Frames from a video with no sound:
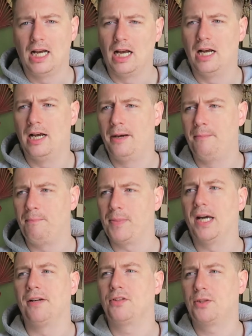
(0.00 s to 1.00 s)

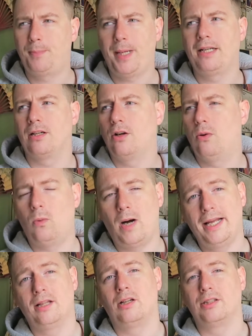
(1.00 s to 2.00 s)
I've spent
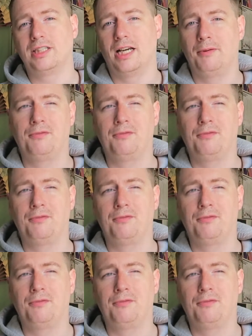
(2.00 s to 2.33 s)
quite a lot of time.